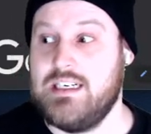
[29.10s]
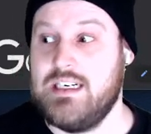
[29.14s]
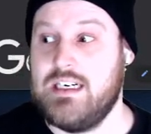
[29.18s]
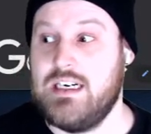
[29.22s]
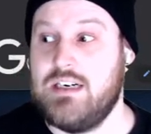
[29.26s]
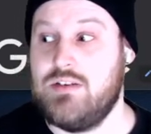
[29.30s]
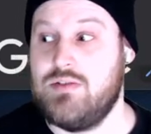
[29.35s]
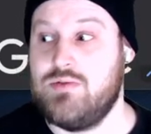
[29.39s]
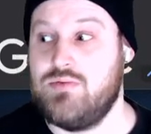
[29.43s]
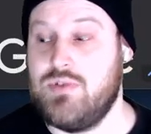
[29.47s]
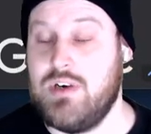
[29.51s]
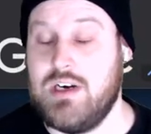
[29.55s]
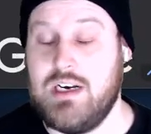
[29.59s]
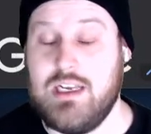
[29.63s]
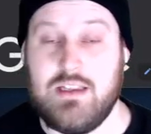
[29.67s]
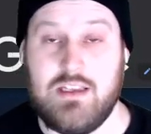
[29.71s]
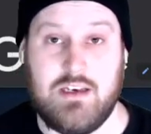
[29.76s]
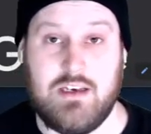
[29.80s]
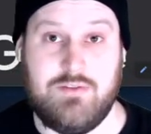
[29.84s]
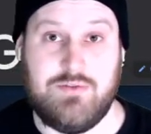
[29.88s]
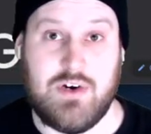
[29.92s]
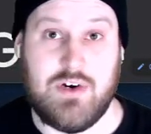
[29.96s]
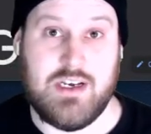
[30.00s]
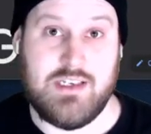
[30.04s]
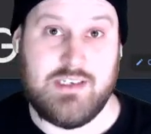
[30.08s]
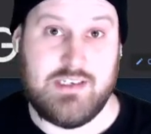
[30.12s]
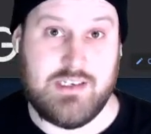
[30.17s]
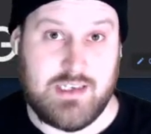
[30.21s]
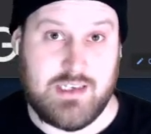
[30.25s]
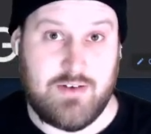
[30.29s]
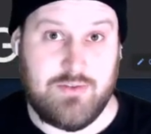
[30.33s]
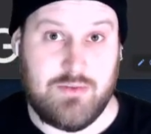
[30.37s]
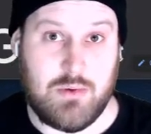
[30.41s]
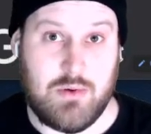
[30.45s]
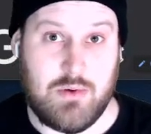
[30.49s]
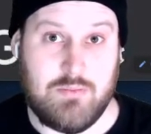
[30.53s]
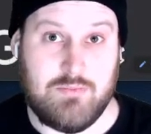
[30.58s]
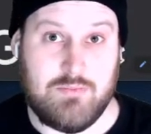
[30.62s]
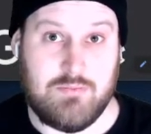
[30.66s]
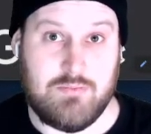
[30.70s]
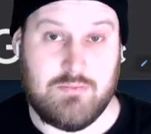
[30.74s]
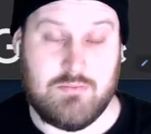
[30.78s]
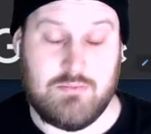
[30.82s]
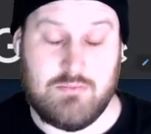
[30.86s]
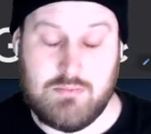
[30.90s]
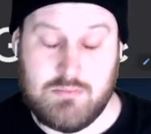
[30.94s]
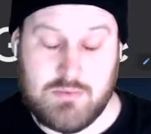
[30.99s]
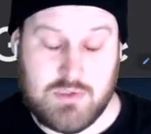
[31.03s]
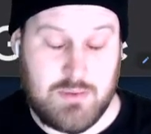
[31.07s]
really the advice is everyone
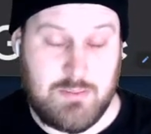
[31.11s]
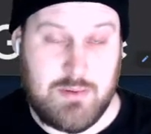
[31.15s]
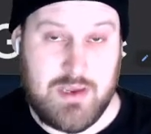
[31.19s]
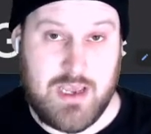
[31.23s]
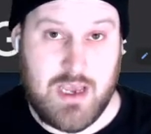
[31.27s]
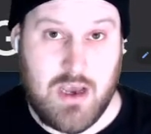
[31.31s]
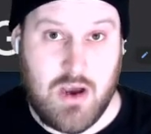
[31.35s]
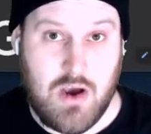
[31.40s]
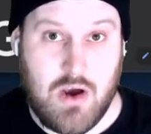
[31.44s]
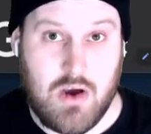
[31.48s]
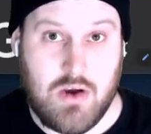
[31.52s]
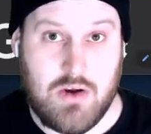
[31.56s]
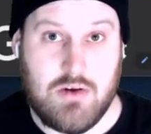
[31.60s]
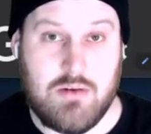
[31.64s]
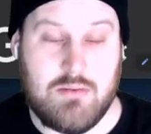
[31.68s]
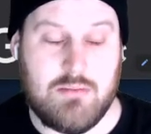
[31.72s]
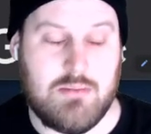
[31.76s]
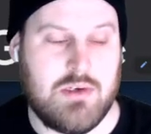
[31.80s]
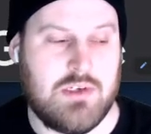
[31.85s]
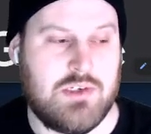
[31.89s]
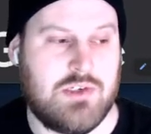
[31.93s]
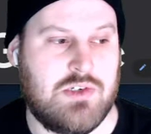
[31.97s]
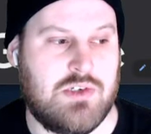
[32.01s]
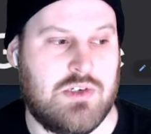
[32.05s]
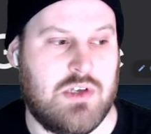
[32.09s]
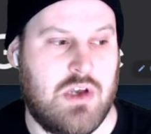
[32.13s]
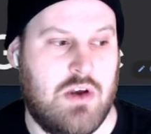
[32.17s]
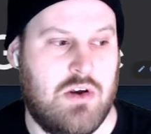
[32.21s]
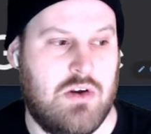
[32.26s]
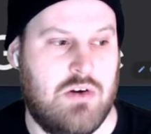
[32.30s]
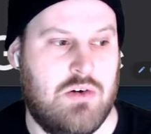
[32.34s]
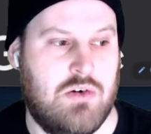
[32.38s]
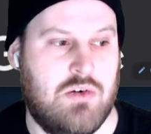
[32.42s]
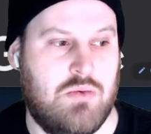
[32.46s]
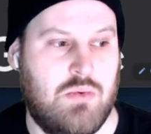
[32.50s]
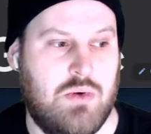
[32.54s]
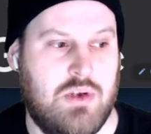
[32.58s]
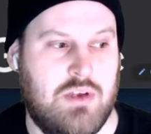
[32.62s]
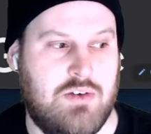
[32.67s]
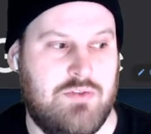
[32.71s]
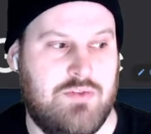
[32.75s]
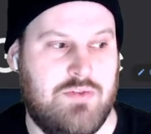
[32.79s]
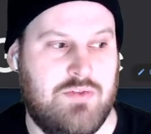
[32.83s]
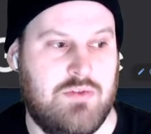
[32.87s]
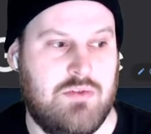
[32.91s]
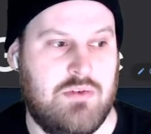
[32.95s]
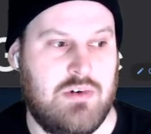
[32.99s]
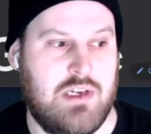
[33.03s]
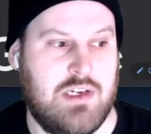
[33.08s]
to be at home. So we've
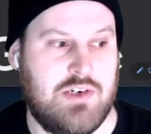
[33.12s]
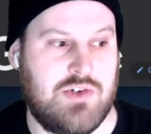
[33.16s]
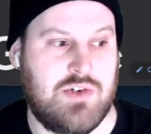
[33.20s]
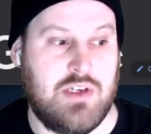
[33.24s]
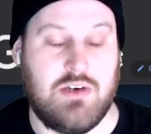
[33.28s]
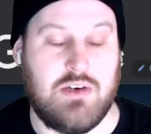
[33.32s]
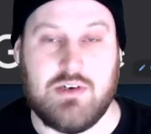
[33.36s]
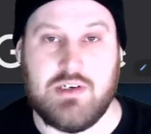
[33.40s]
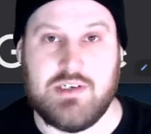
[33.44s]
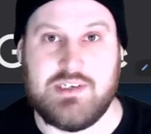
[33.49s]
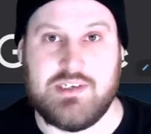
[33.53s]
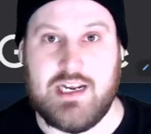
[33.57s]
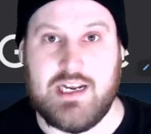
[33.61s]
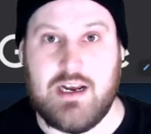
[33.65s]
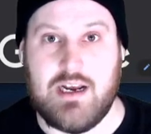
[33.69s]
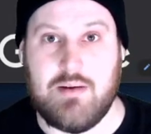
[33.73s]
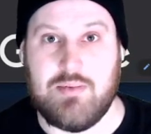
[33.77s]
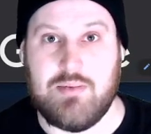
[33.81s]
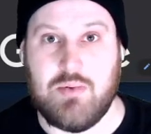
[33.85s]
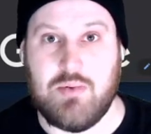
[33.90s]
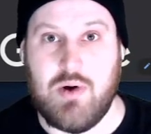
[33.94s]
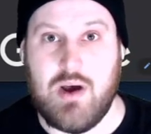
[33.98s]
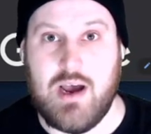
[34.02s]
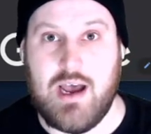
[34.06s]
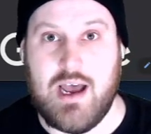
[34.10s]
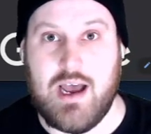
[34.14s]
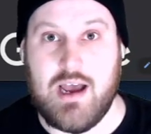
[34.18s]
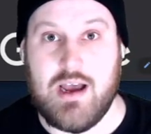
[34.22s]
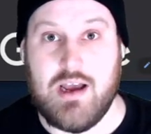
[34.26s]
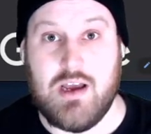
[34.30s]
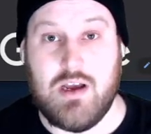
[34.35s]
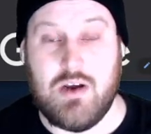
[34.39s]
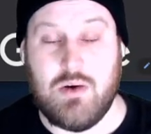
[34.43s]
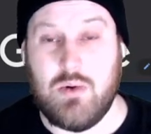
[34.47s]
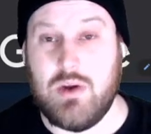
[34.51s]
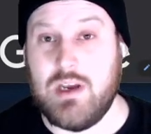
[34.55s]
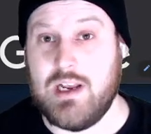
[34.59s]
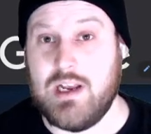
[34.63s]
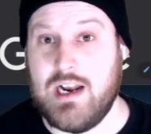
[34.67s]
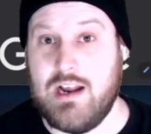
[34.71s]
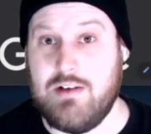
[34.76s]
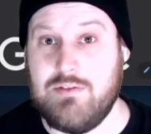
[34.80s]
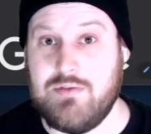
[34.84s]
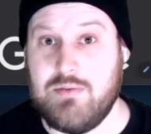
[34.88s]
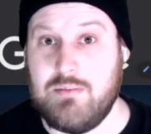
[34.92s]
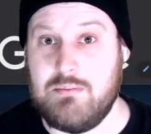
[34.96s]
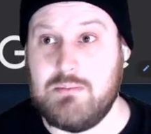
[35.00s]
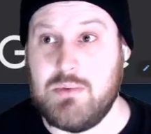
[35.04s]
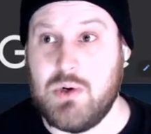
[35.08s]
literally got a setup where we can have
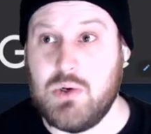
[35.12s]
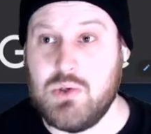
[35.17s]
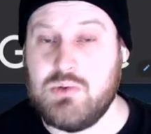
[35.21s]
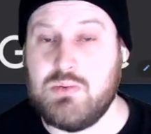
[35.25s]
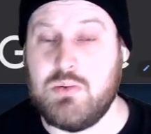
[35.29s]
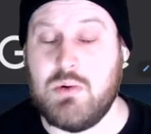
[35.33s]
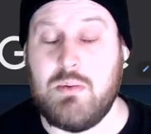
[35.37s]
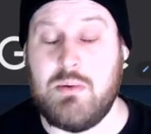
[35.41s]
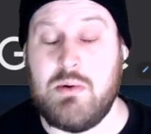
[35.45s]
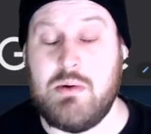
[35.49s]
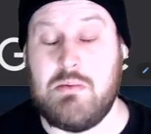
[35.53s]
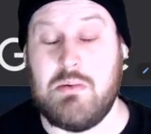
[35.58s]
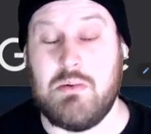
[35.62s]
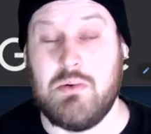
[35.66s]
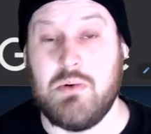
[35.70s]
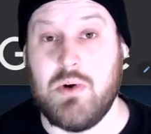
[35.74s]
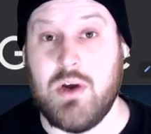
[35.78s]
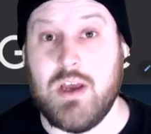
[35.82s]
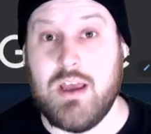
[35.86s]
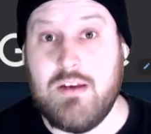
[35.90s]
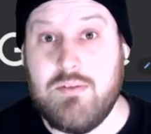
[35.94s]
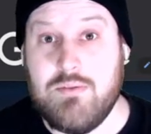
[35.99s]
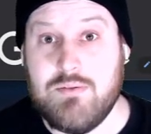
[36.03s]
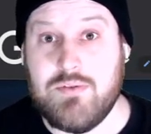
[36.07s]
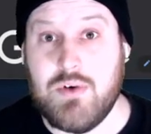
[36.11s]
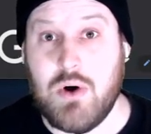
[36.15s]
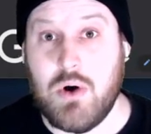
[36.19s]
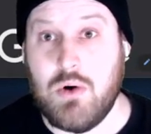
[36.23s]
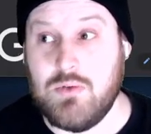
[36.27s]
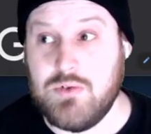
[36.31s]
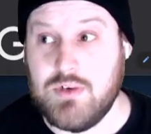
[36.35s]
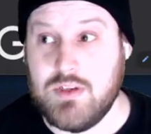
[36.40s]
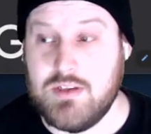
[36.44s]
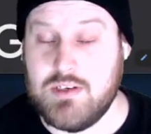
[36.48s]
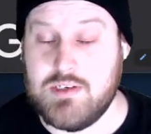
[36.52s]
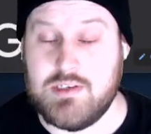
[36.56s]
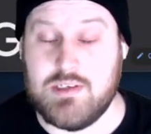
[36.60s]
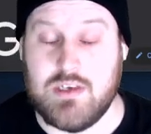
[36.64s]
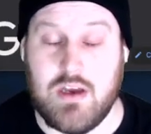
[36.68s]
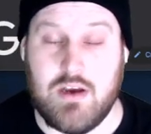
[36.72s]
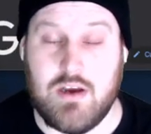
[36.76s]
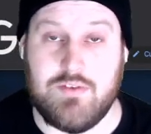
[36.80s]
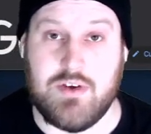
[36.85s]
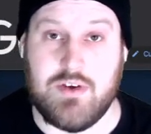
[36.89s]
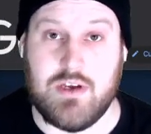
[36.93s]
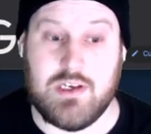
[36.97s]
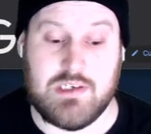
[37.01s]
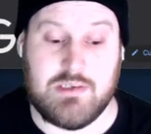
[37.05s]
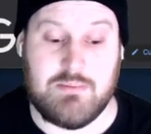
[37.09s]
multiple people involved in the
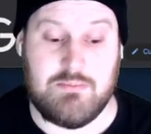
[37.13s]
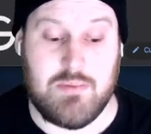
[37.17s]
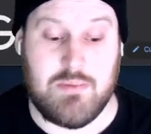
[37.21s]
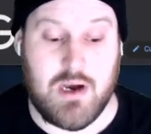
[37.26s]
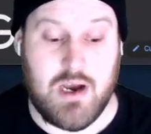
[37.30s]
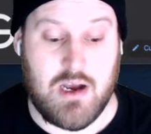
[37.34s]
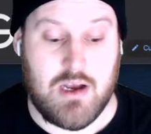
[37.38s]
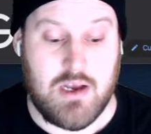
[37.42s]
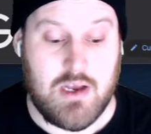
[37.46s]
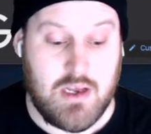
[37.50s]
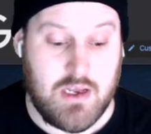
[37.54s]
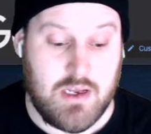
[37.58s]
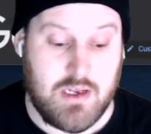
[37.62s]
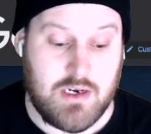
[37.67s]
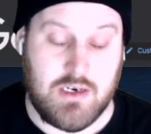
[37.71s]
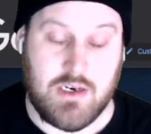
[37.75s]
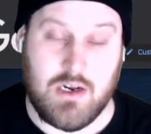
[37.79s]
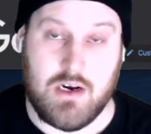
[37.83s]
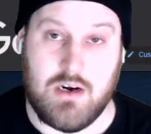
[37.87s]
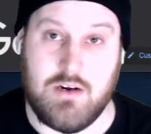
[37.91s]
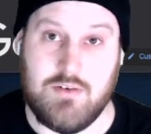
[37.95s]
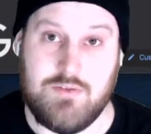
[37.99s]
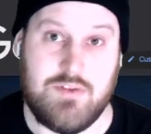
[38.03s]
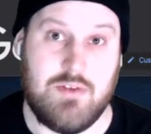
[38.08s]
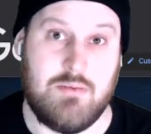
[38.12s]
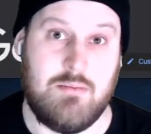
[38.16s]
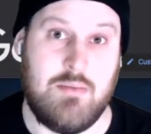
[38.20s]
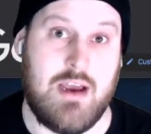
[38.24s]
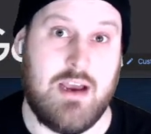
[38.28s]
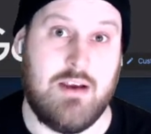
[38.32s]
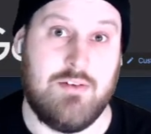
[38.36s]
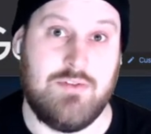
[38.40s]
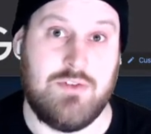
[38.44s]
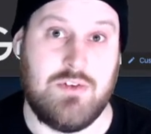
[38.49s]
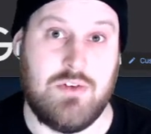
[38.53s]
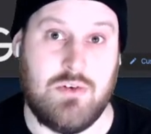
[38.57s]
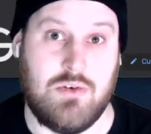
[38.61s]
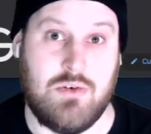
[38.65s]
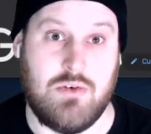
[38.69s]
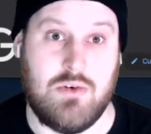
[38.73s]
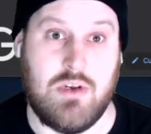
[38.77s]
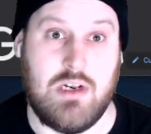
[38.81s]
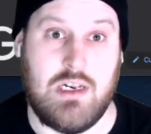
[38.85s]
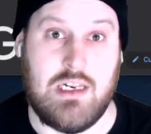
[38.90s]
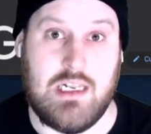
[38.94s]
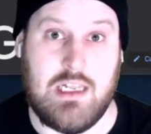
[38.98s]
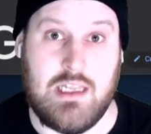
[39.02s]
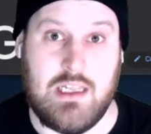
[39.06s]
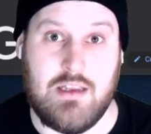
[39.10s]
service, but none of them have to
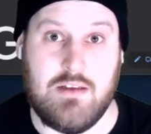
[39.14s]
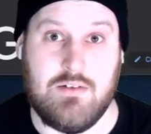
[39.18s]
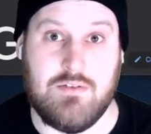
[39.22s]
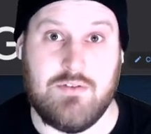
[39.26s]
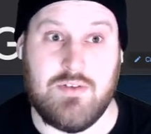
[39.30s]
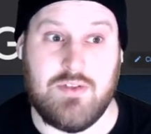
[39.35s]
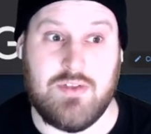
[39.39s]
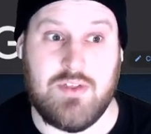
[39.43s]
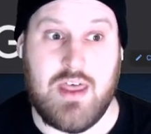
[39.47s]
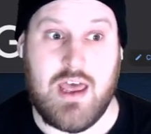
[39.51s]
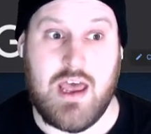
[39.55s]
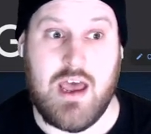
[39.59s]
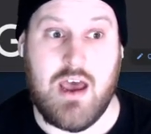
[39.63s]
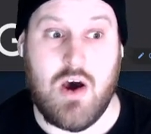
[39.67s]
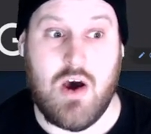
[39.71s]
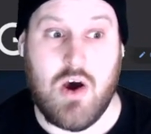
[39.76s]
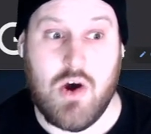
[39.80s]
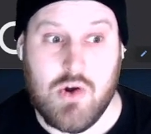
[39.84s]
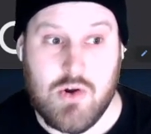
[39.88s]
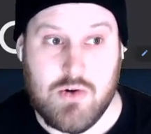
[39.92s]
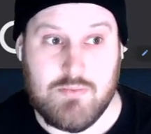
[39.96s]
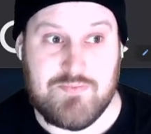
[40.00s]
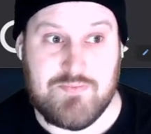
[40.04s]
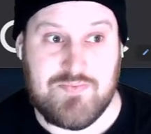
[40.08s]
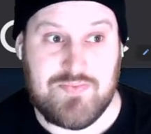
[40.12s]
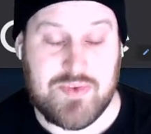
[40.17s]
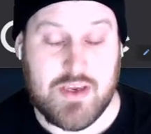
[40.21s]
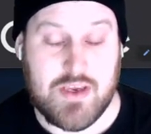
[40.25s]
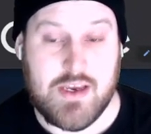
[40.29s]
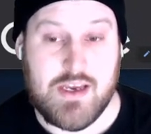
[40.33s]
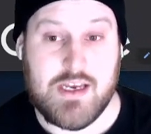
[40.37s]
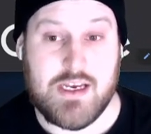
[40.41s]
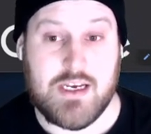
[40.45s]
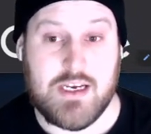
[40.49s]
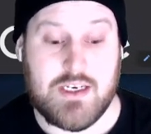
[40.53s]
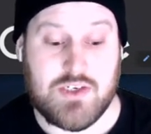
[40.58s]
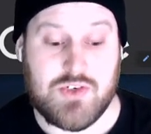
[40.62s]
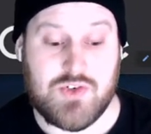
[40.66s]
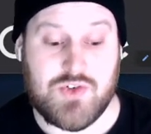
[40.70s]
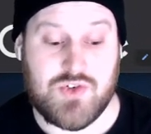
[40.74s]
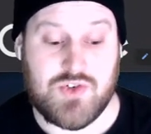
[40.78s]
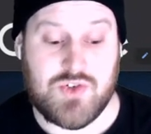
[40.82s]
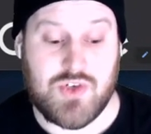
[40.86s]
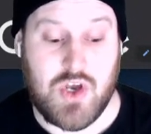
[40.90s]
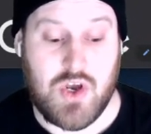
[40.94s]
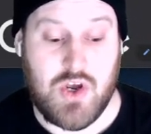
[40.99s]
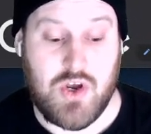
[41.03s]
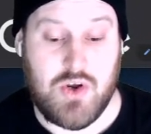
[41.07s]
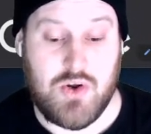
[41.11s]
leave their home.
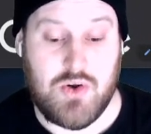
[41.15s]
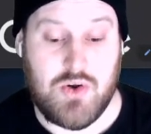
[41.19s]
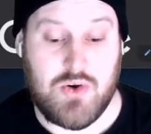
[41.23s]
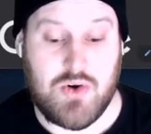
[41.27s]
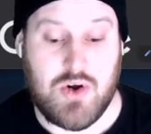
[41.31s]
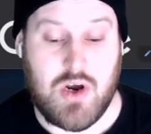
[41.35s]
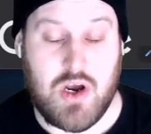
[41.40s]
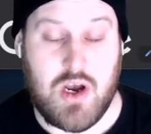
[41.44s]
So